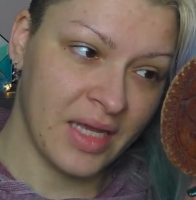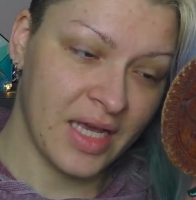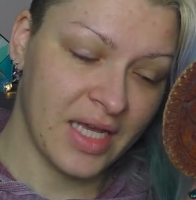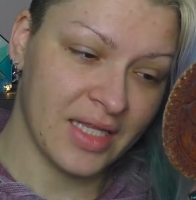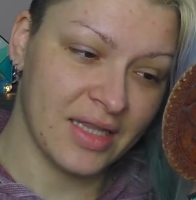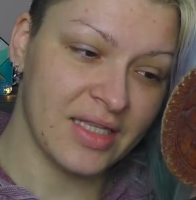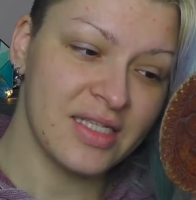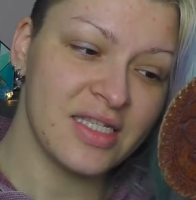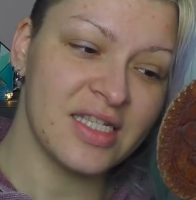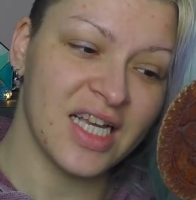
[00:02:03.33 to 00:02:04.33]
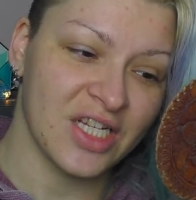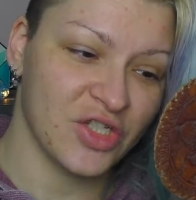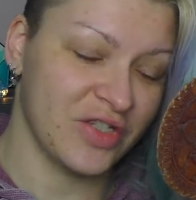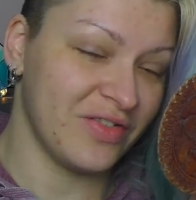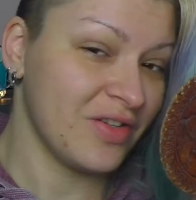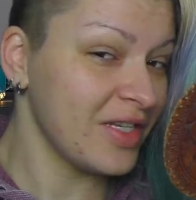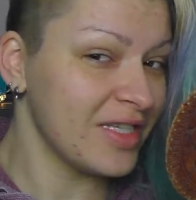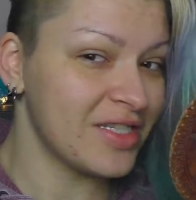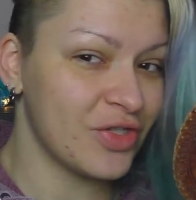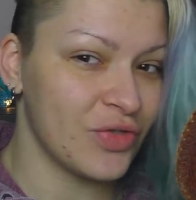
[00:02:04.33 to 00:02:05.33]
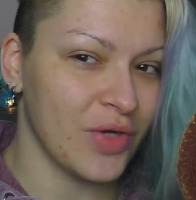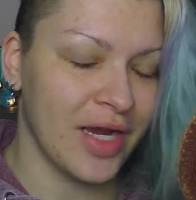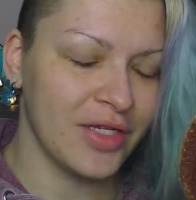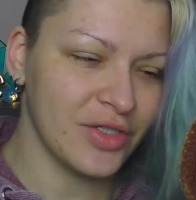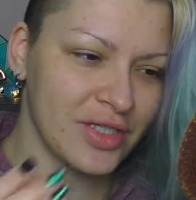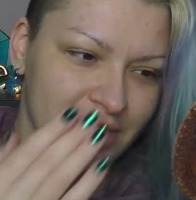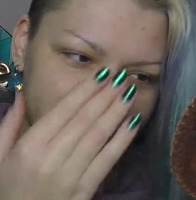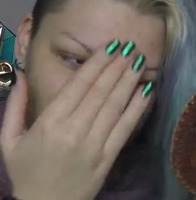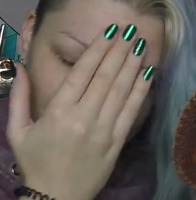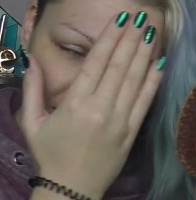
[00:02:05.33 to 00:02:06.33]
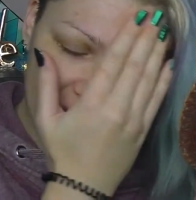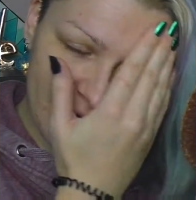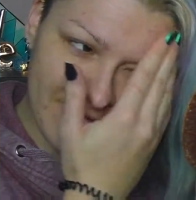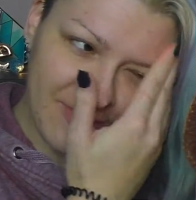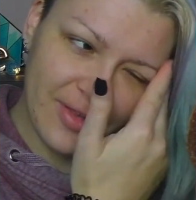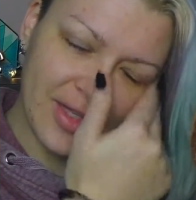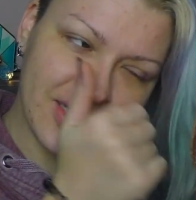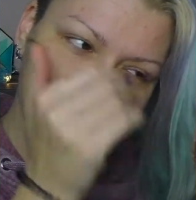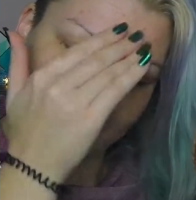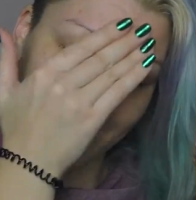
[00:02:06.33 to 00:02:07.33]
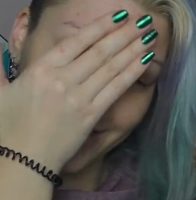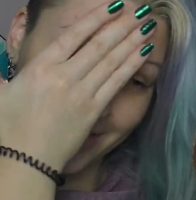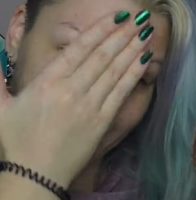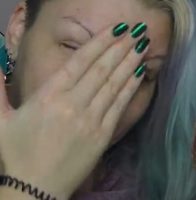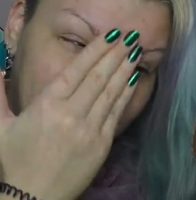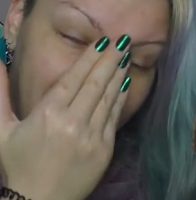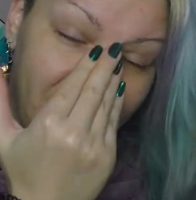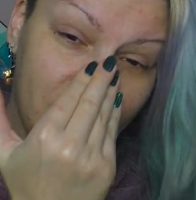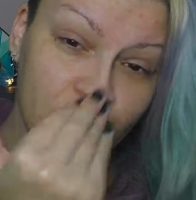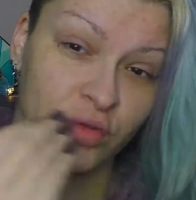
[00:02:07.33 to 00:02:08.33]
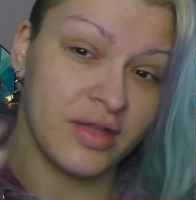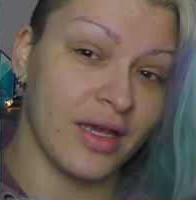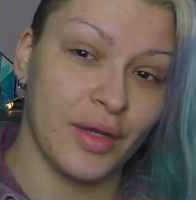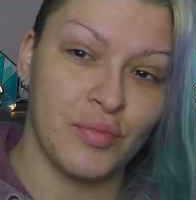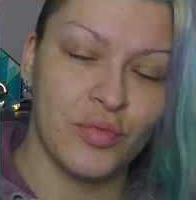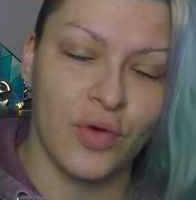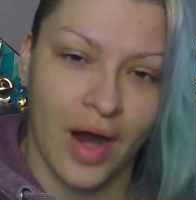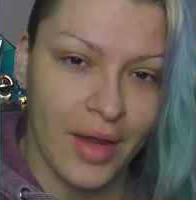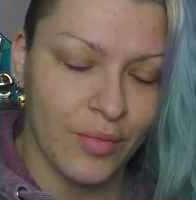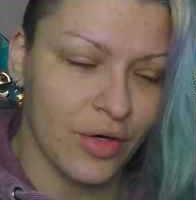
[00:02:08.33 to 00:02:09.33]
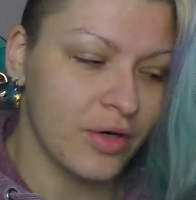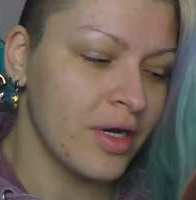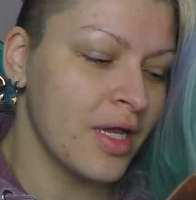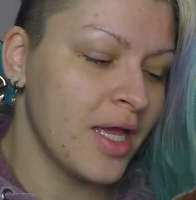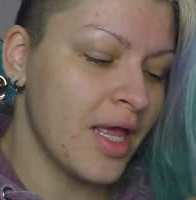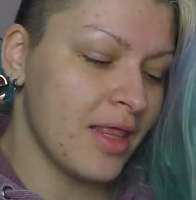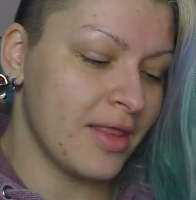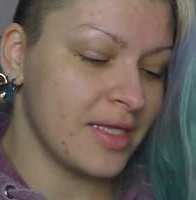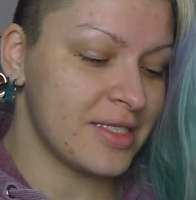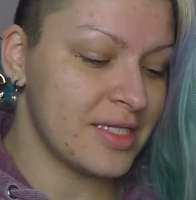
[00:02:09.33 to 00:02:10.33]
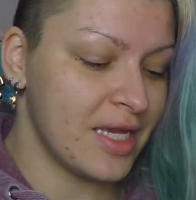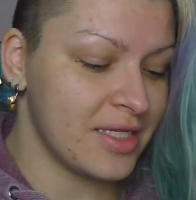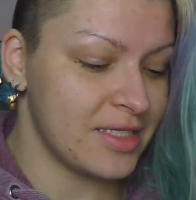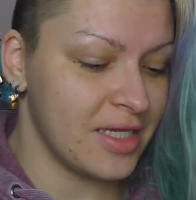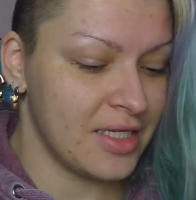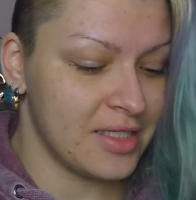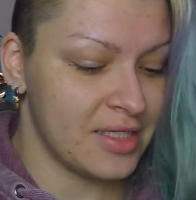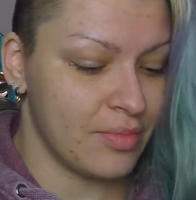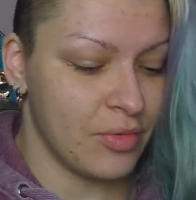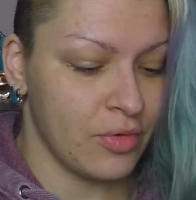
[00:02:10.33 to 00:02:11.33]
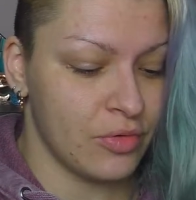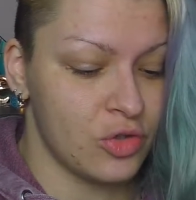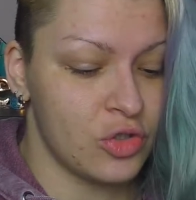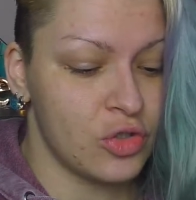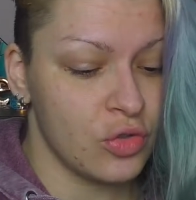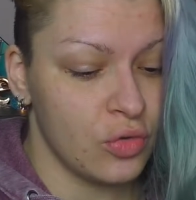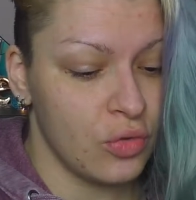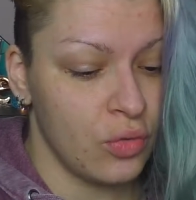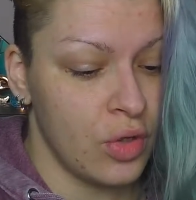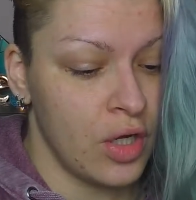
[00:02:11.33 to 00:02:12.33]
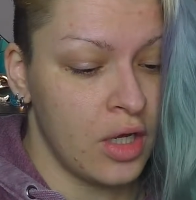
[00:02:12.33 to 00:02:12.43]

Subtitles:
And this is actually really strange. This is a feeling that I never had with a primer that says that it's supposed to